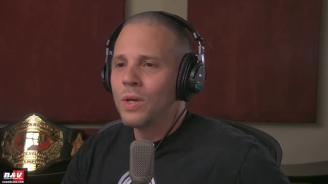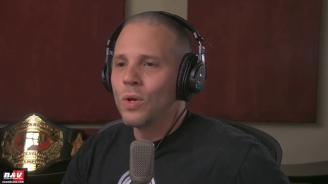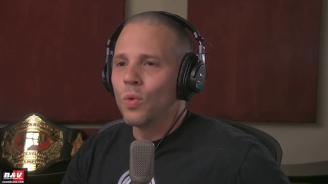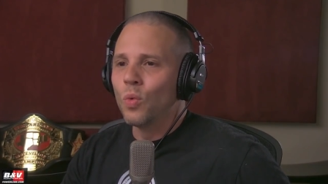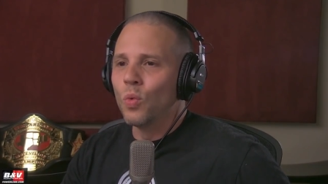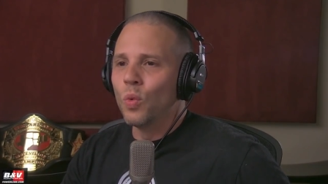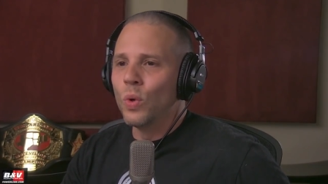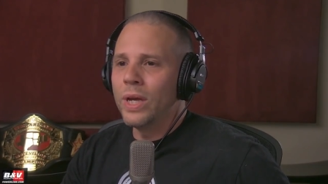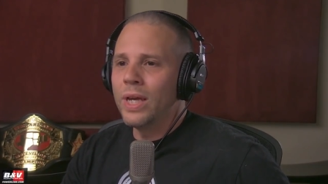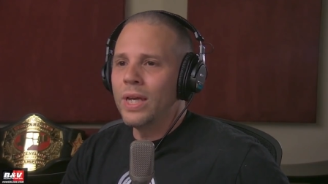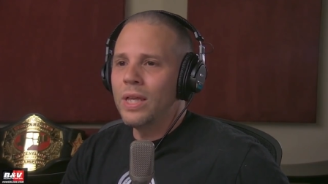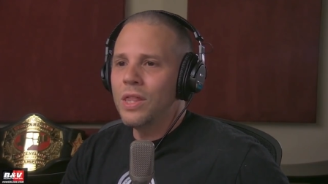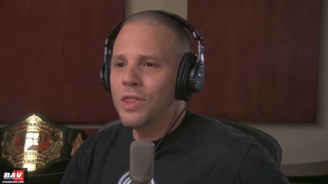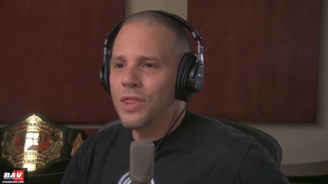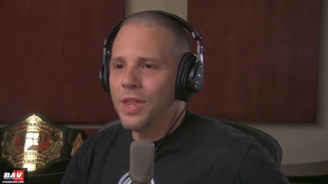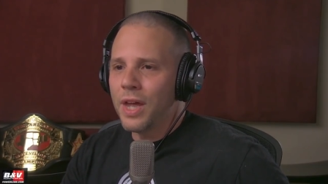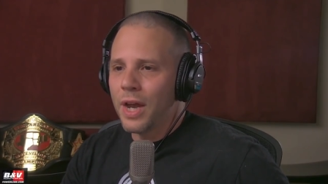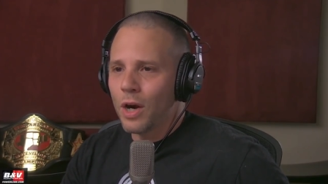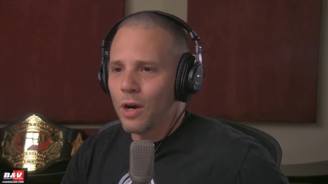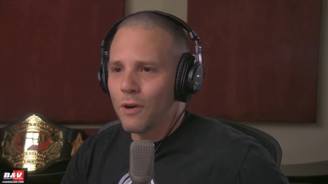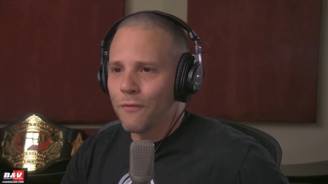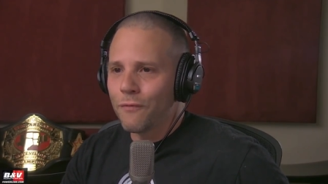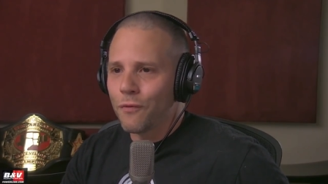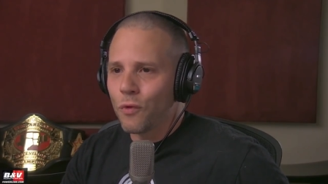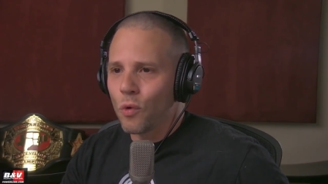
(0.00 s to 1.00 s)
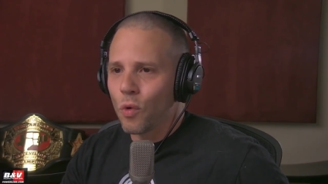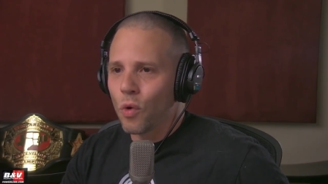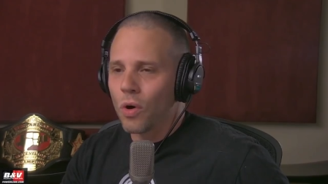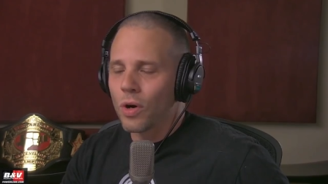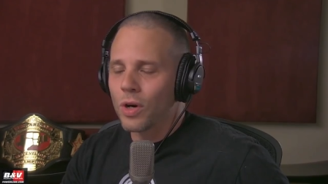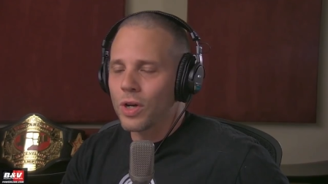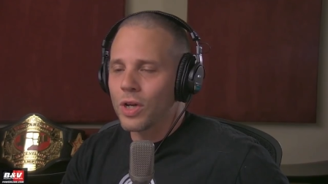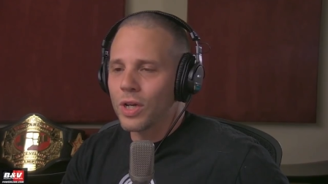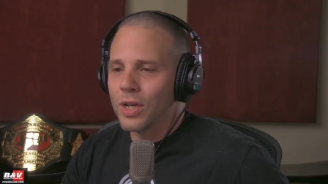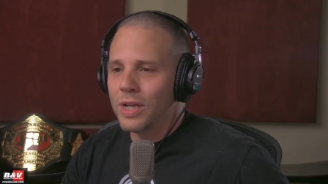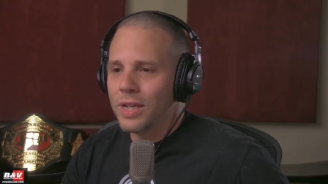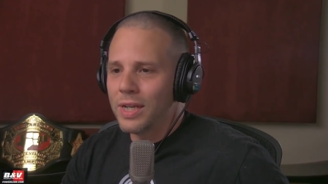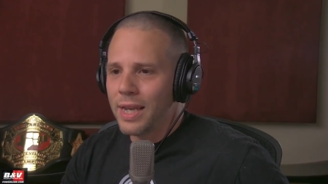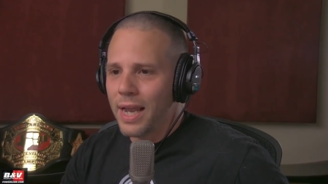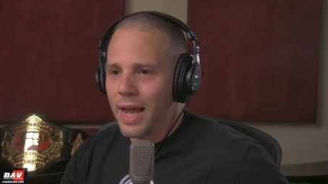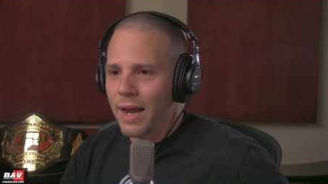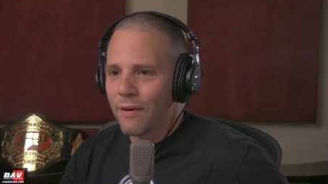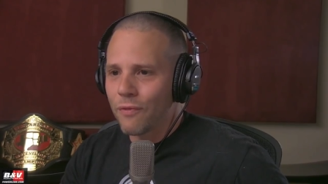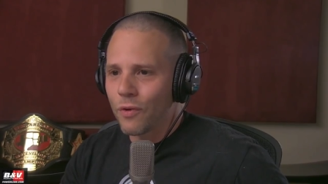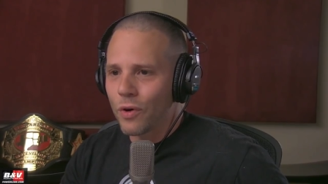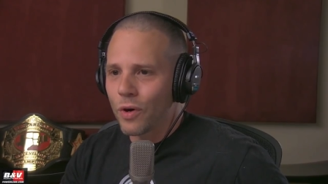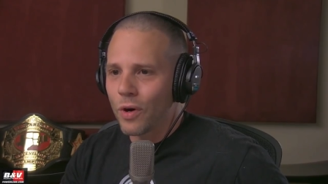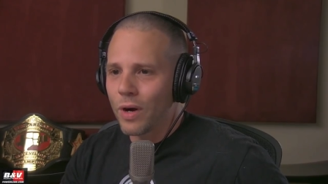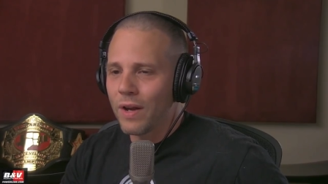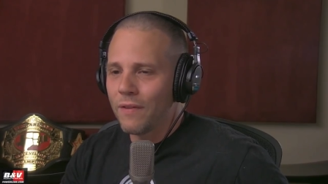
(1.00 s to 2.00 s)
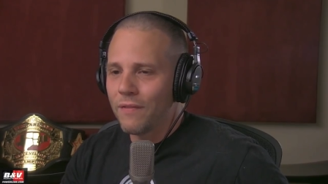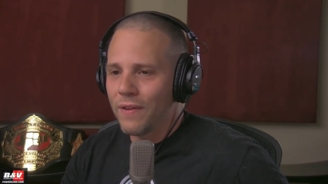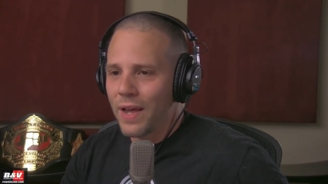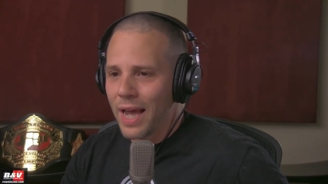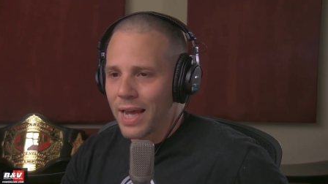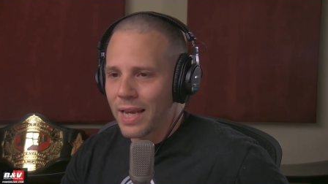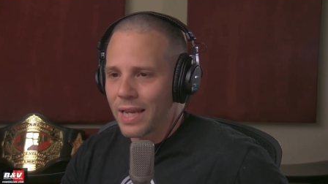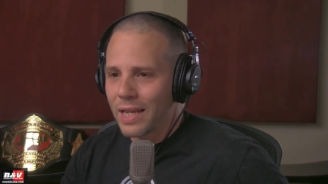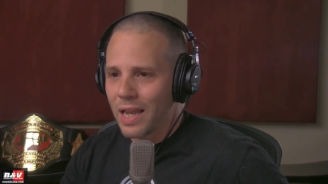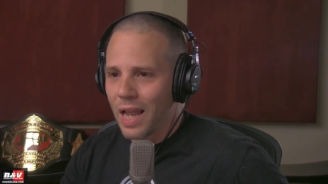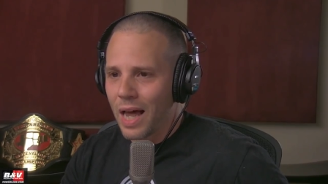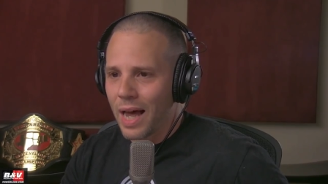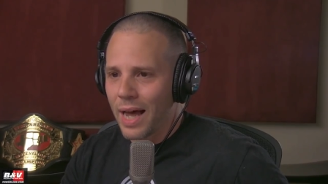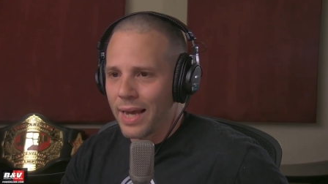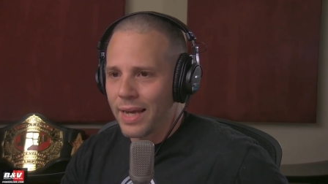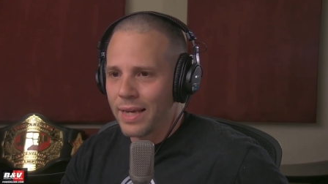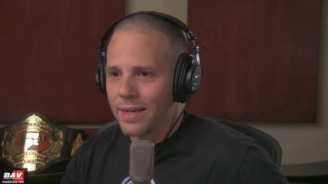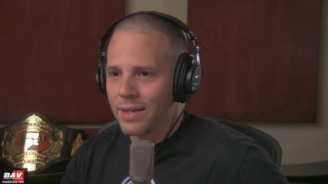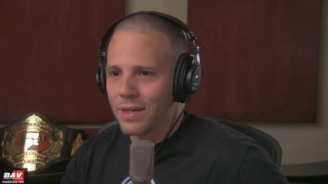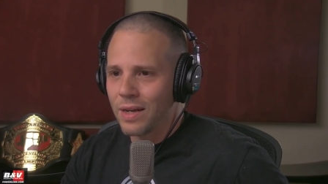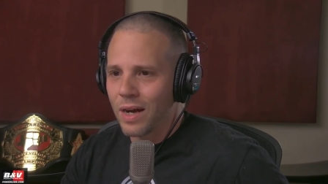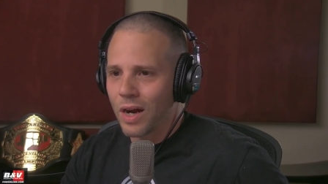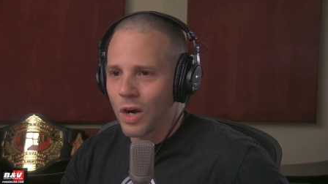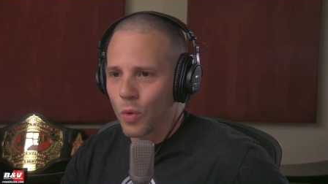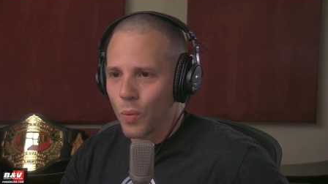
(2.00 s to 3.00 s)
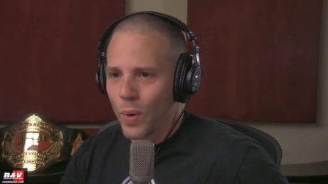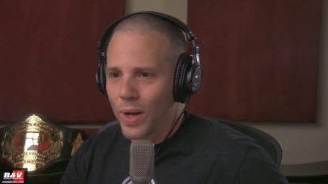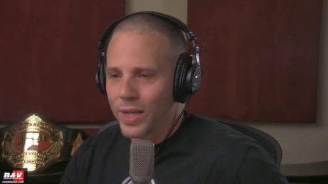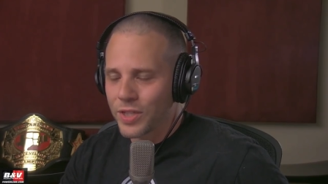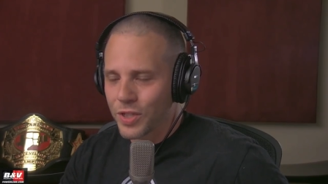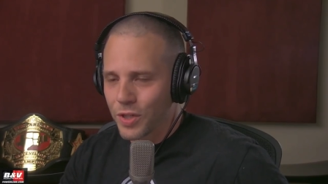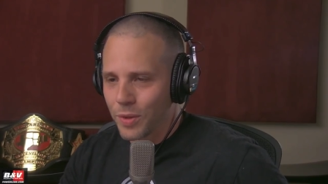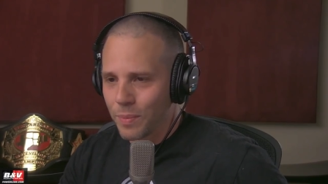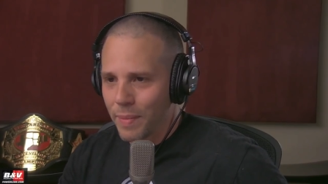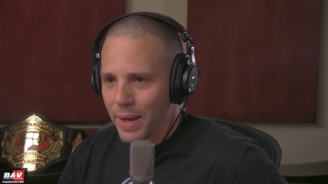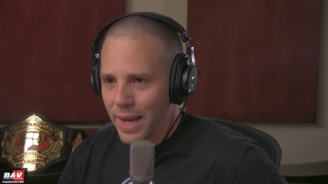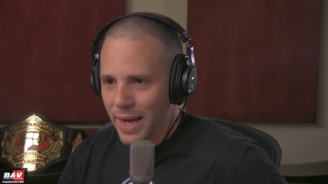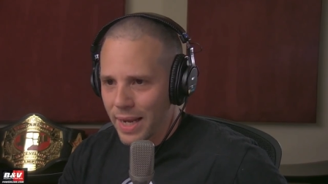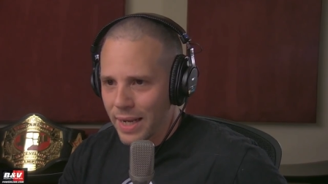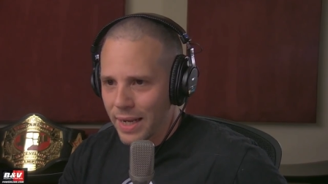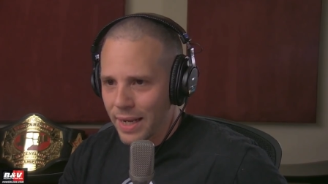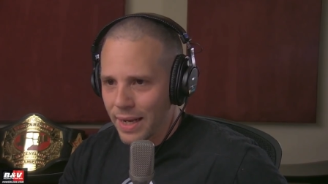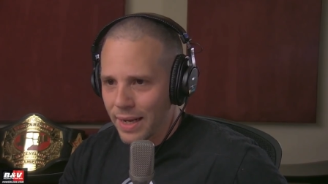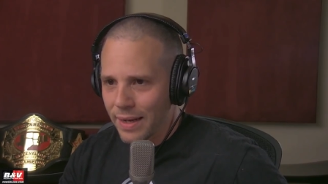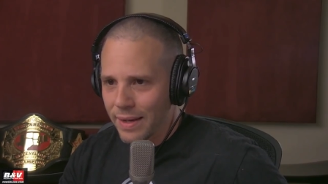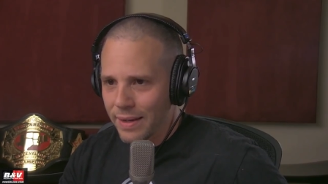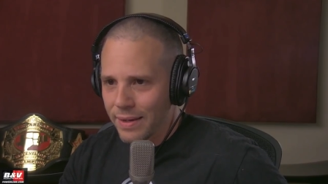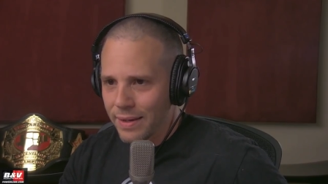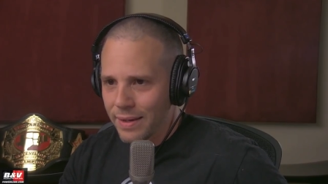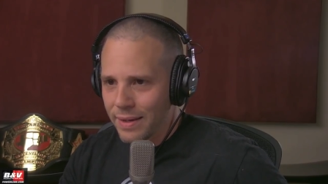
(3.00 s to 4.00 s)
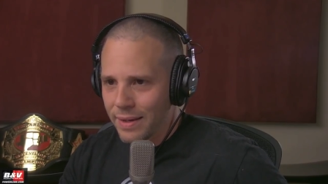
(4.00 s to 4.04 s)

we therefore could never have headlined a WrestleMania.